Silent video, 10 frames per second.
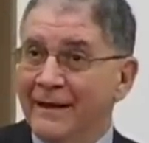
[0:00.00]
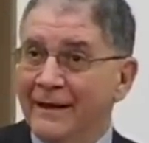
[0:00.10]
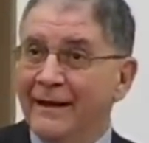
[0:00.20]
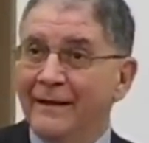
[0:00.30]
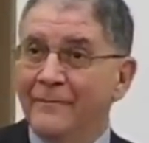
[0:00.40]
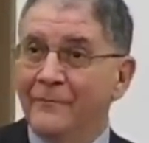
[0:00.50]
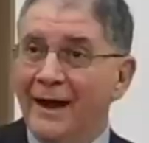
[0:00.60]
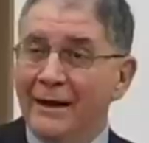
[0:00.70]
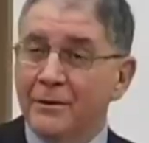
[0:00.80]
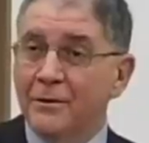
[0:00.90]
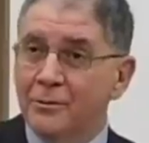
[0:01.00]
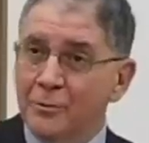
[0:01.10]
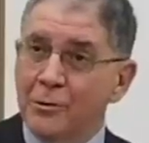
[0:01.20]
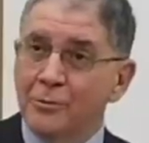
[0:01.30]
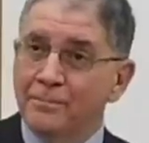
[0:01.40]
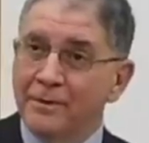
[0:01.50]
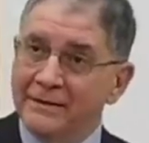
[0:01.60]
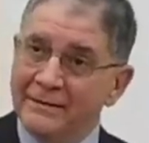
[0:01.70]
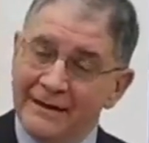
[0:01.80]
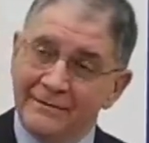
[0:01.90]
uh, whilst those who
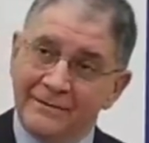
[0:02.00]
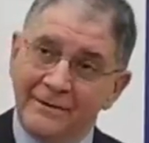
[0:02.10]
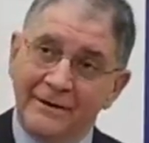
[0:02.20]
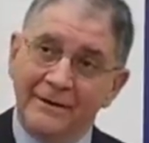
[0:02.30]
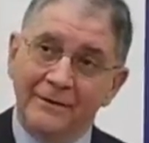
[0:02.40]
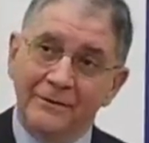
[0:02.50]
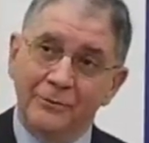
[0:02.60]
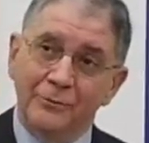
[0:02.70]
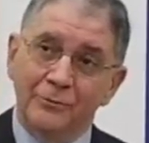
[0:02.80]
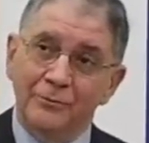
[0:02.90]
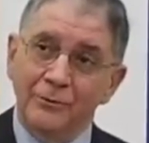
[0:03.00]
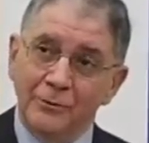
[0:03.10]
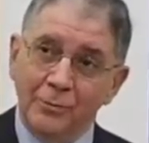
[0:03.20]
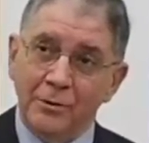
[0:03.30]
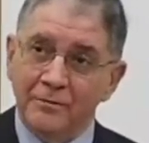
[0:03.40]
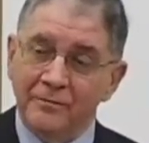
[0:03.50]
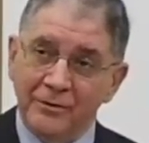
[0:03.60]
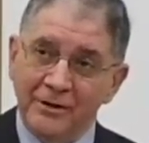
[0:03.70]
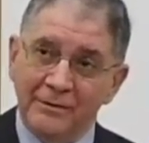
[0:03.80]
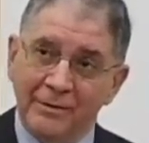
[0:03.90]
pretended to use
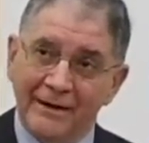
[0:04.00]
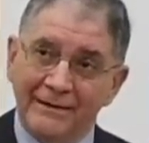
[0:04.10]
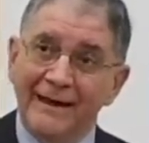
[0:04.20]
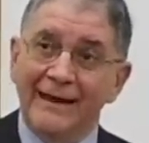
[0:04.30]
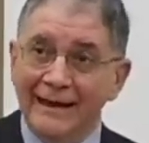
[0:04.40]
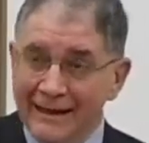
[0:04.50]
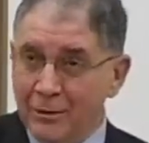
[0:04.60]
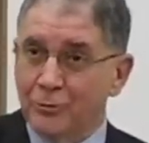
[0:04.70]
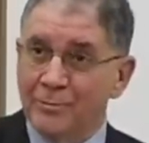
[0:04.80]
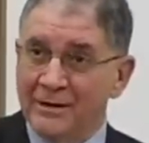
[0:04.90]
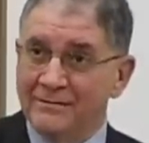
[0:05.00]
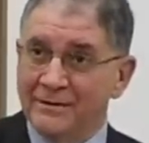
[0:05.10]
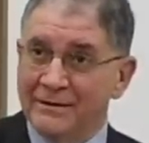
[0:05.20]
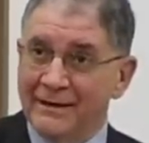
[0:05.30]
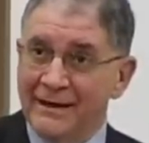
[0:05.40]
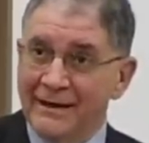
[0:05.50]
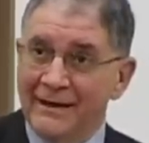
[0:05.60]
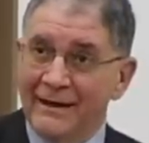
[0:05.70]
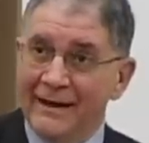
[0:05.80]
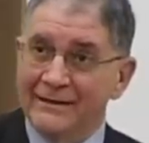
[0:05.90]
von Hildebrand against humanae
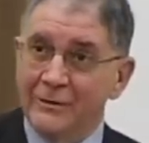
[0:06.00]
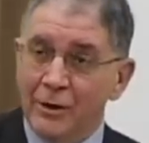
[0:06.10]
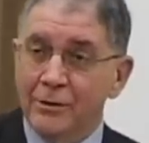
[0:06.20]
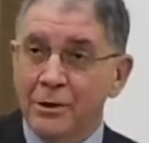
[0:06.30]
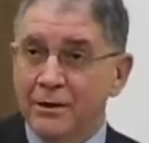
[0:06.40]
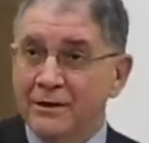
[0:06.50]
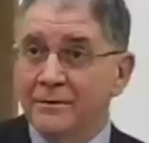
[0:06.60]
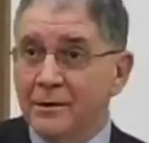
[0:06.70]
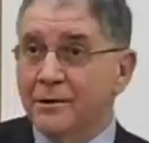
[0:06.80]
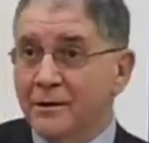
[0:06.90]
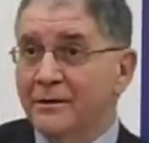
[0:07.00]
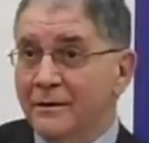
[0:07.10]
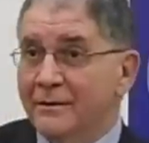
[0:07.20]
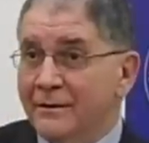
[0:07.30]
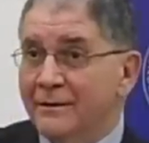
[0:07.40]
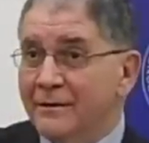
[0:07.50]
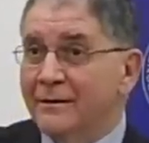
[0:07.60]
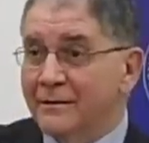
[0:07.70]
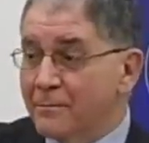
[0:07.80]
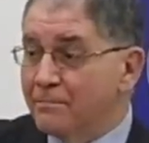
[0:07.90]
had not seen this uh,
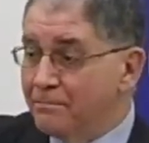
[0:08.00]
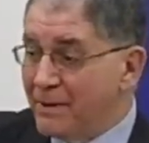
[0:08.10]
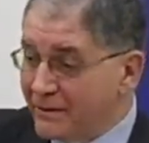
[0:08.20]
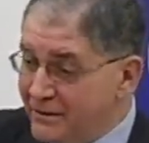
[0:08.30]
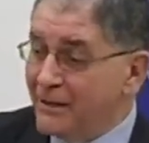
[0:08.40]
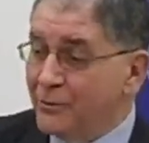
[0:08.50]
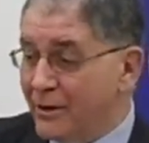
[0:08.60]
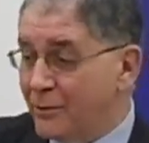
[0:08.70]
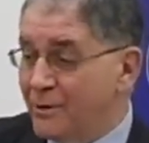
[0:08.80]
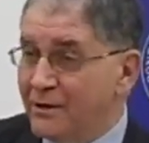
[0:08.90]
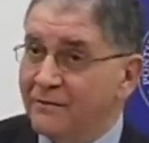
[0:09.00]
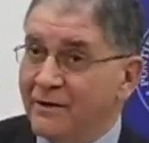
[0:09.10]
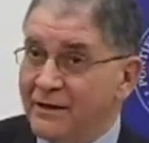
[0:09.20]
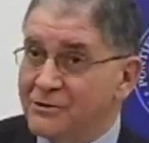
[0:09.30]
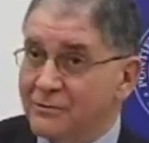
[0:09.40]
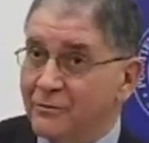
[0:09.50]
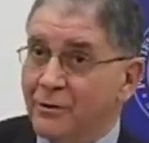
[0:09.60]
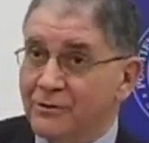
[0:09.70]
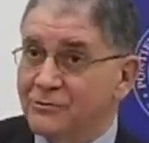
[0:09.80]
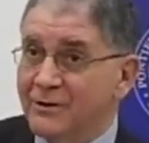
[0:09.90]
particular qualification of
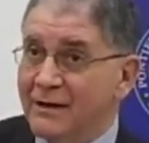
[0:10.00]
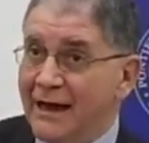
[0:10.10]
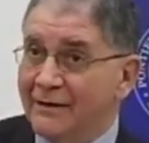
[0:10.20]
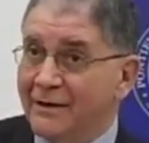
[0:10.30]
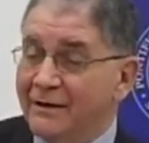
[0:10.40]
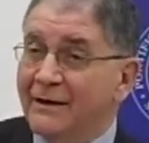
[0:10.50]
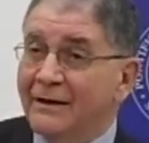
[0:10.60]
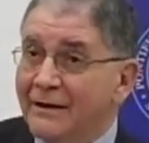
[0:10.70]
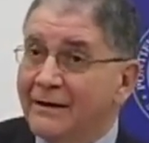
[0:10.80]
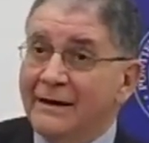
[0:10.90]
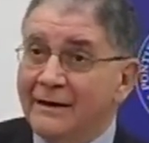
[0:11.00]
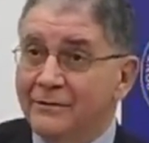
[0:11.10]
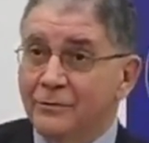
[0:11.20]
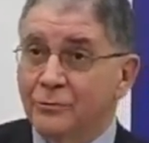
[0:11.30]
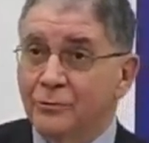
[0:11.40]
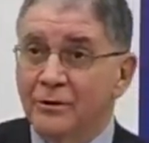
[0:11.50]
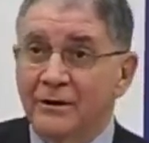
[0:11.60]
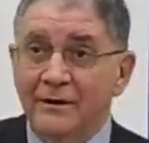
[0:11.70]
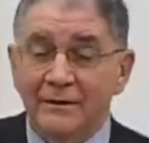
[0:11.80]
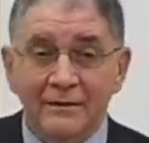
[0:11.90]
conjugal love linked to
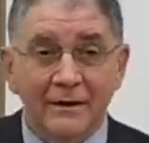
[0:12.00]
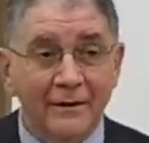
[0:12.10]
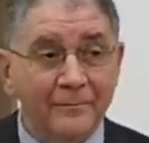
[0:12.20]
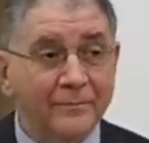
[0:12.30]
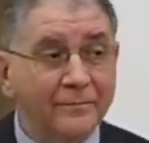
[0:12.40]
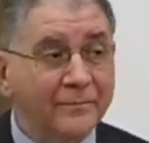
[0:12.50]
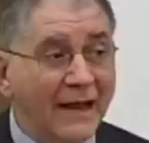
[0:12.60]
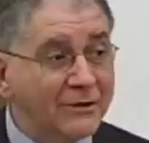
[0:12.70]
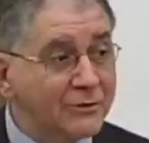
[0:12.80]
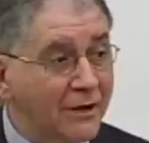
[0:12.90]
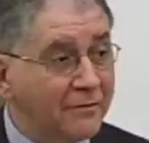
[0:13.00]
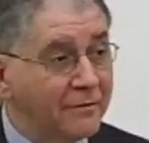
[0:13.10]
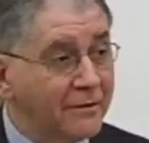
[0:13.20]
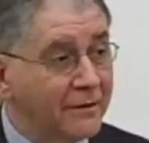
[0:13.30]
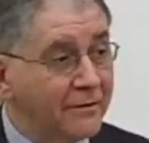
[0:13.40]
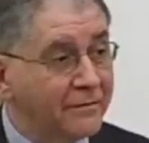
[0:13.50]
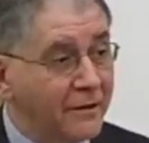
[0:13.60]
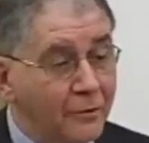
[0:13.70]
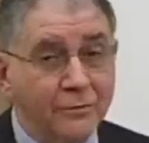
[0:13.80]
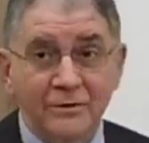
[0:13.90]
the natural uh,
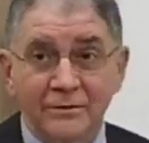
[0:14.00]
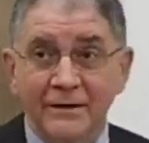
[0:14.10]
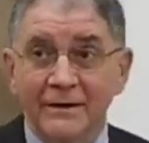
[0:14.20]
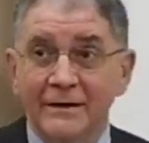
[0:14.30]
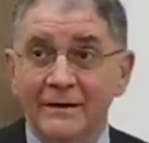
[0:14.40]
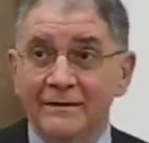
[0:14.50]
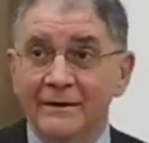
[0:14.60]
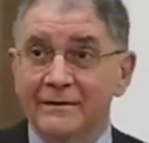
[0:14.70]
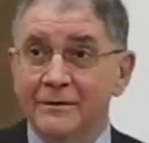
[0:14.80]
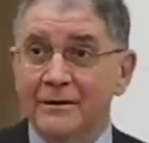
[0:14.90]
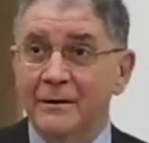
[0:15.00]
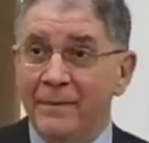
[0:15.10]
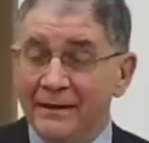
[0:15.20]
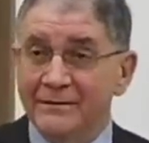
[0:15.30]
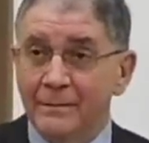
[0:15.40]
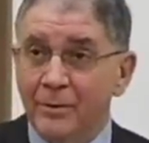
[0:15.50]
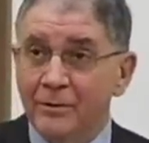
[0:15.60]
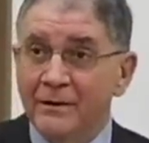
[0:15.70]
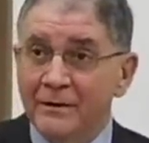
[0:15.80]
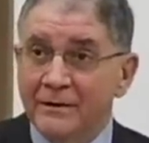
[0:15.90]
fecundity that is dependent
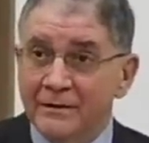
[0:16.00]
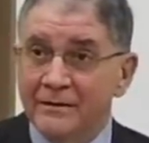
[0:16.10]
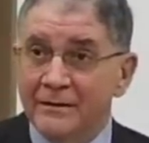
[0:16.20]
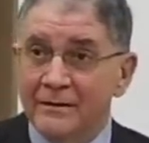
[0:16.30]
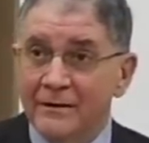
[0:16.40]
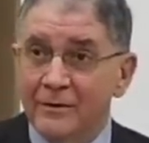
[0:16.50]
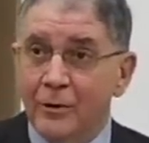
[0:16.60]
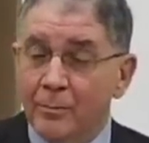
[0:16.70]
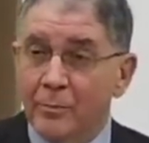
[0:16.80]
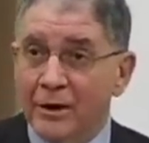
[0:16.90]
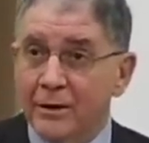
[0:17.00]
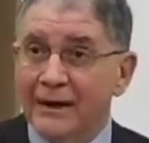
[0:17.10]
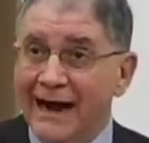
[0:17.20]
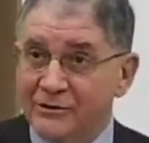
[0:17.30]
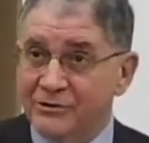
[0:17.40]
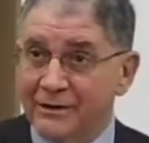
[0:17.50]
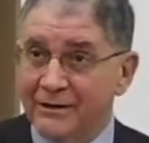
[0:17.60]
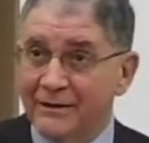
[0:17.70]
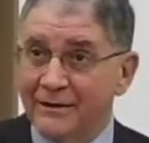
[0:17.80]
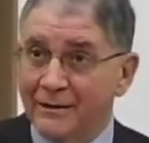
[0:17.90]
upon the corporal
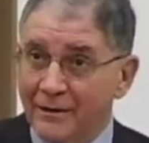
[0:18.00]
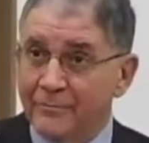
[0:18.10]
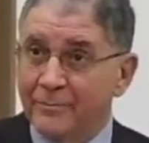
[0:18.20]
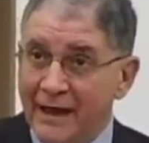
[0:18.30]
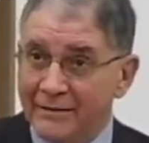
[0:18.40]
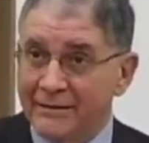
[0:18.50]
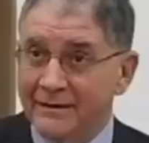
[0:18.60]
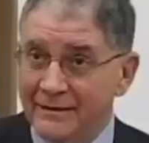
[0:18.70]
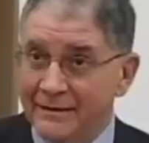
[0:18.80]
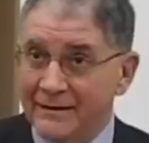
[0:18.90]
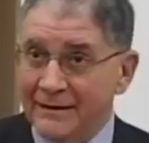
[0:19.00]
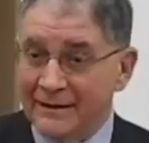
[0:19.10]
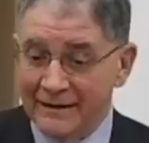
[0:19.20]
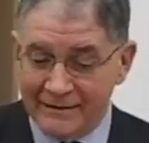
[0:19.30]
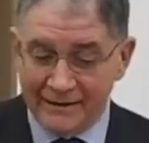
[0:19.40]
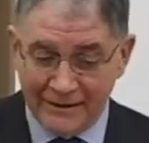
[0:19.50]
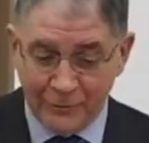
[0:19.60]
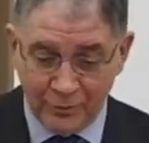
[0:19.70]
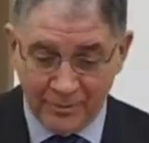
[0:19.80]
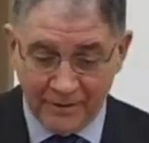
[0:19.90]
structure of men uh, and,
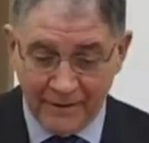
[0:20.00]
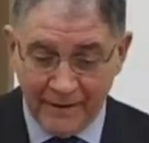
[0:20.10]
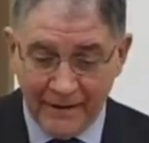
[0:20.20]
and, women.